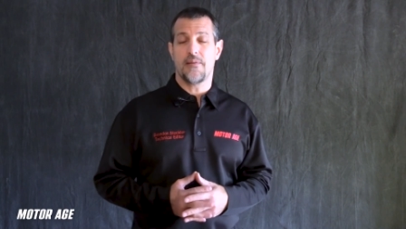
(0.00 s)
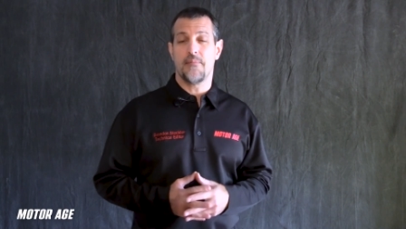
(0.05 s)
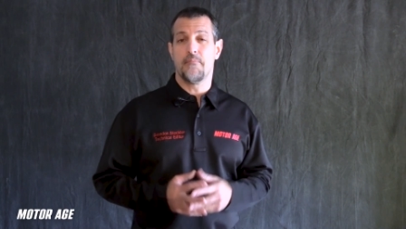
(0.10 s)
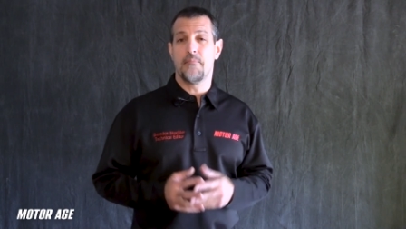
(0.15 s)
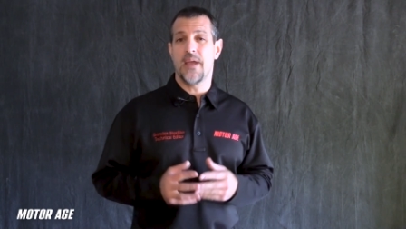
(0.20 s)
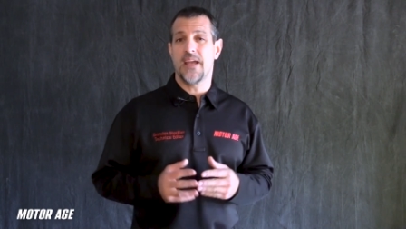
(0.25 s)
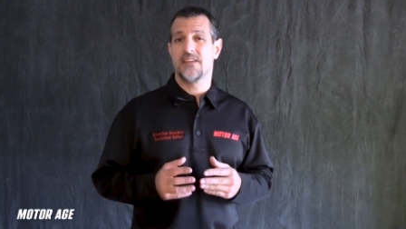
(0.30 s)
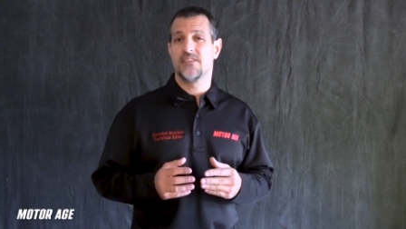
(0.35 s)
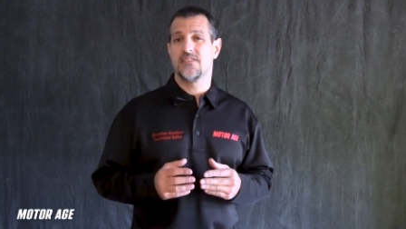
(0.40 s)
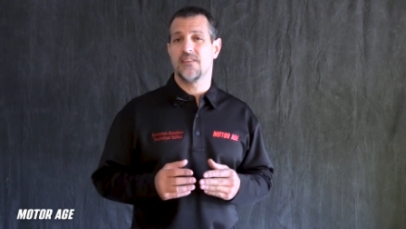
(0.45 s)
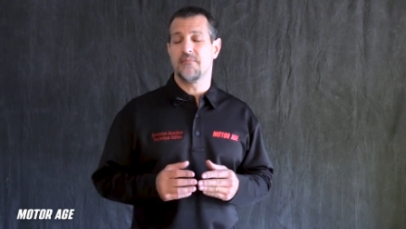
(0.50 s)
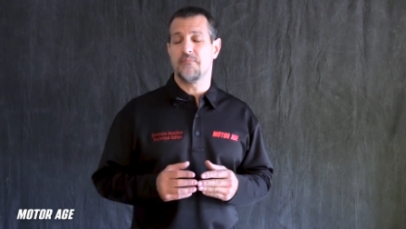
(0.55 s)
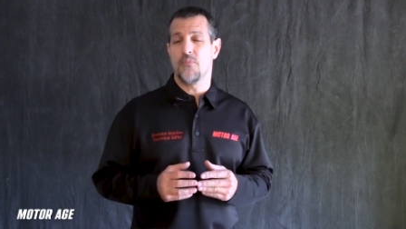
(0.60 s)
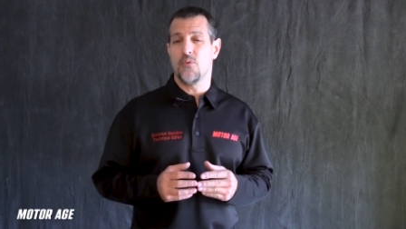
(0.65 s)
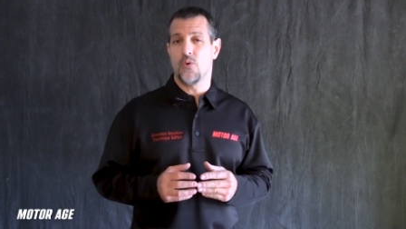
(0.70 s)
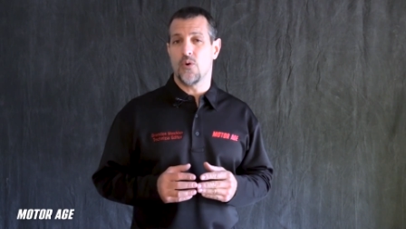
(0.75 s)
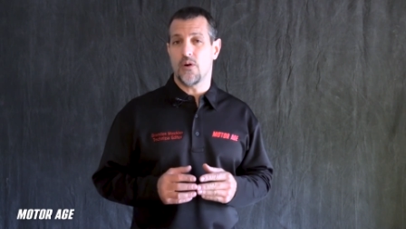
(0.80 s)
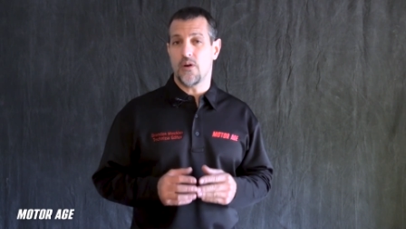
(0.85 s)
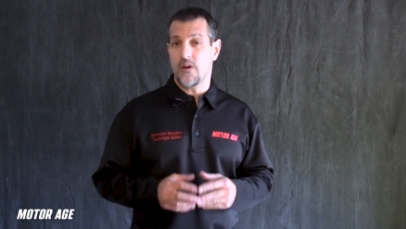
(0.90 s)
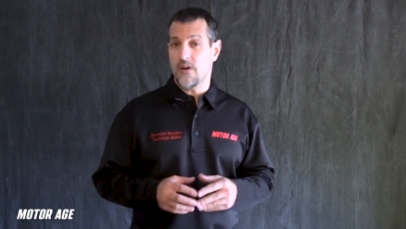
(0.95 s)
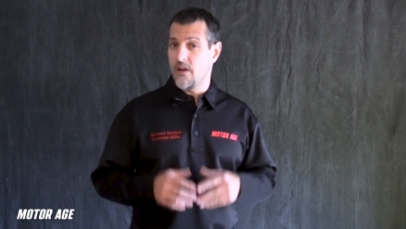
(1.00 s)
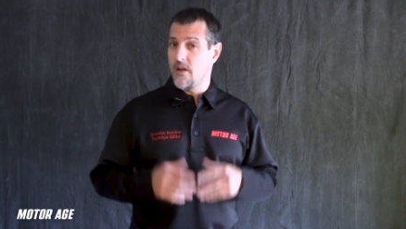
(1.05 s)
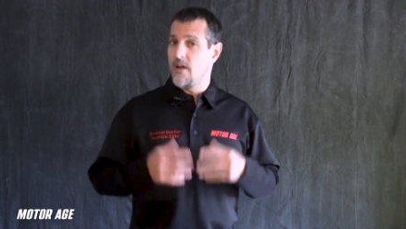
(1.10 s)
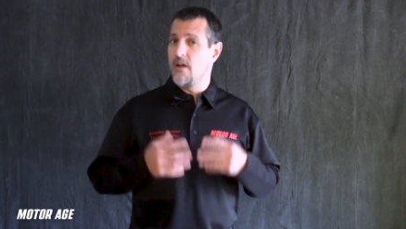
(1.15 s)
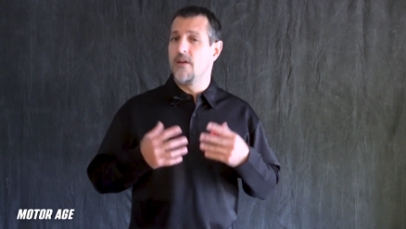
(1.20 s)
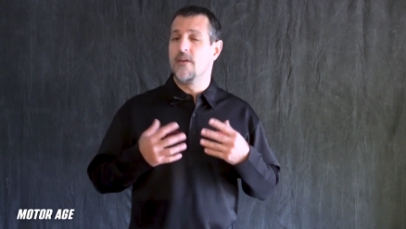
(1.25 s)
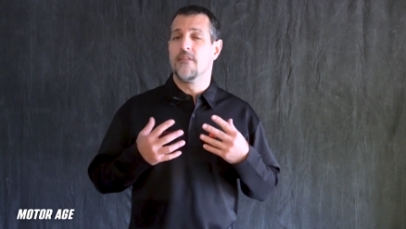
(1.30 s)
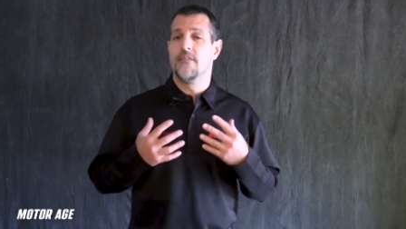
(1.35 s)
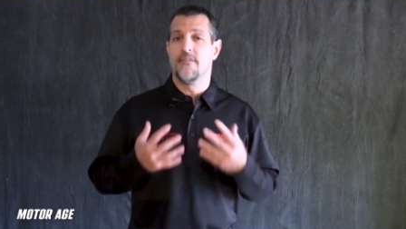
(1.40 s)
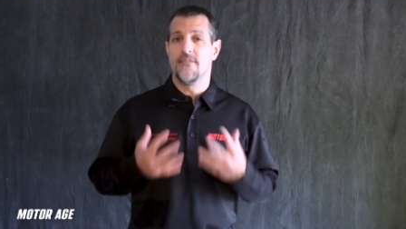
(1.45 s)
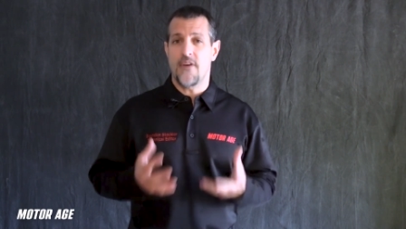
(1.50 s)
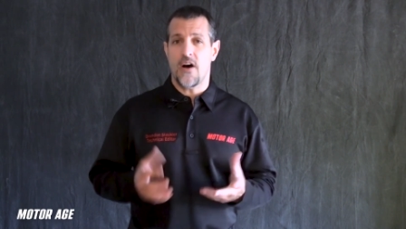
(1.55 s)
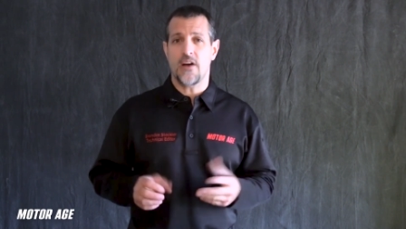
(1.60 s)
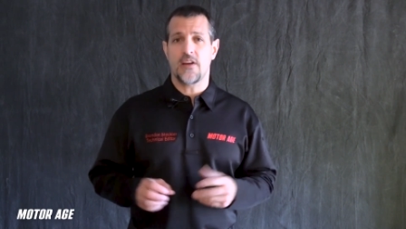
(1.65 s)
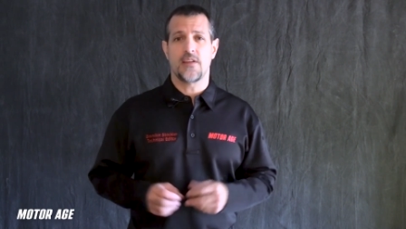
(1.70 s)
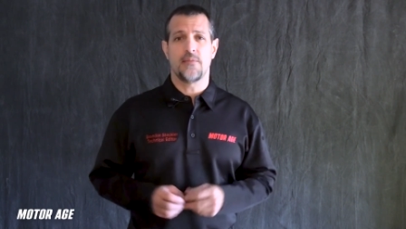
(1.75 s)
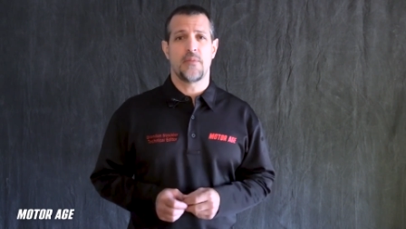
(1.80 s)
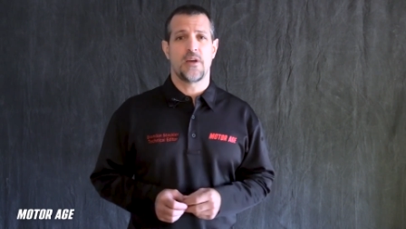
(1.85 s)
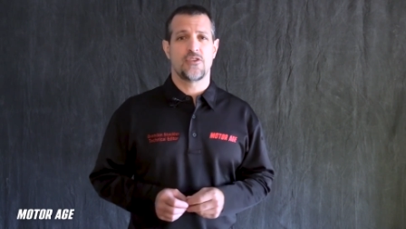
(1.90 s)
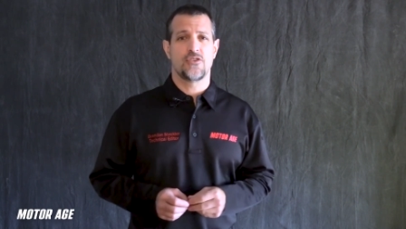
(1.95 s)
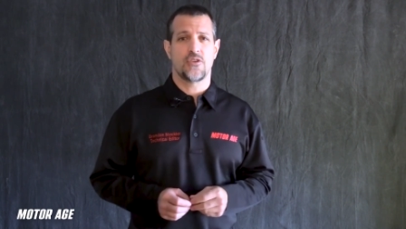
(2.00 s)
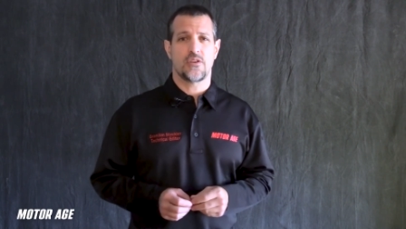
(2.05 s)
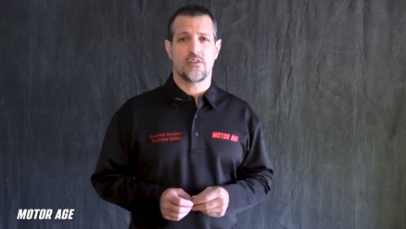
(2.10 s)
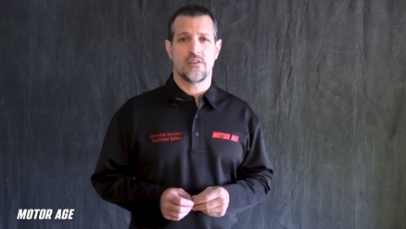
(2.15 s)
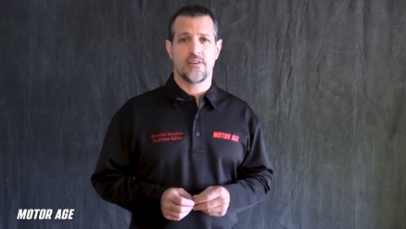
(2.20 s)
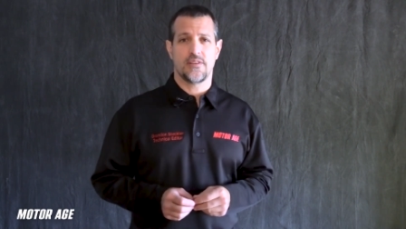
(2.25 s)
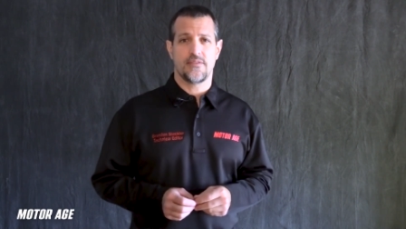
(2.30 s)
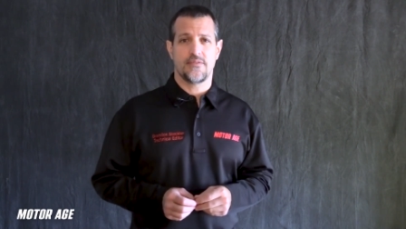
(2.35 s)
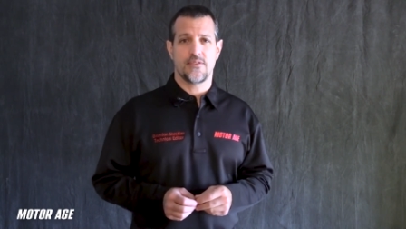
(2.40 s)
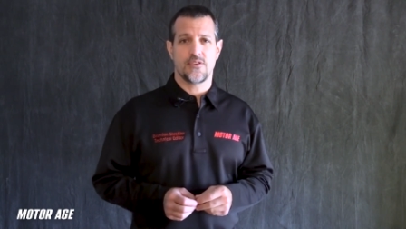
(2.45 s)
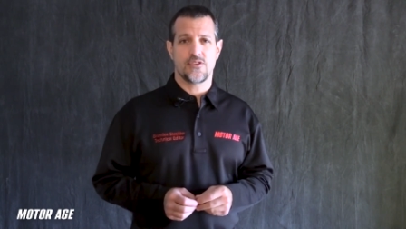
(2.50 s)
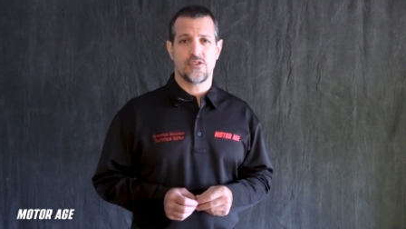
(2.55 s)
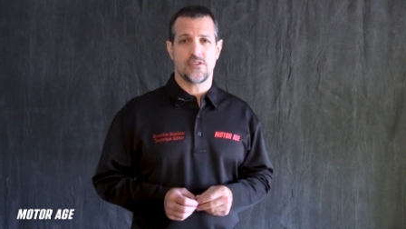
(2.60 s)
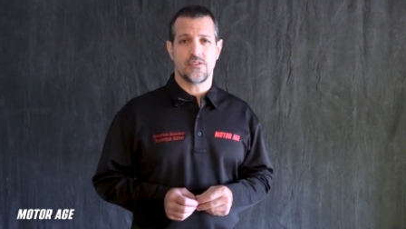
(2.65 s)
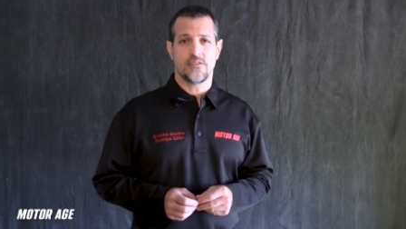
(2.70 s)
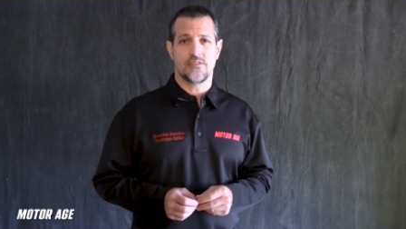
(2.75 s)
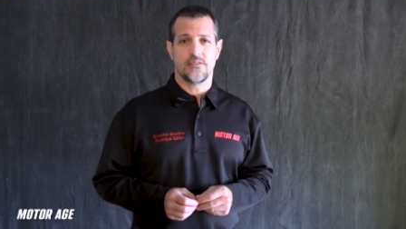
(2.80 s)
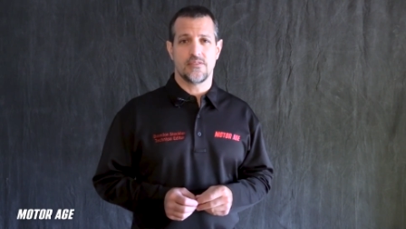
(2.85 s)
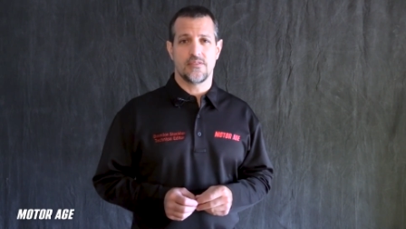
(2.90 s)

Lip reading: makes it more volumetrically efficient.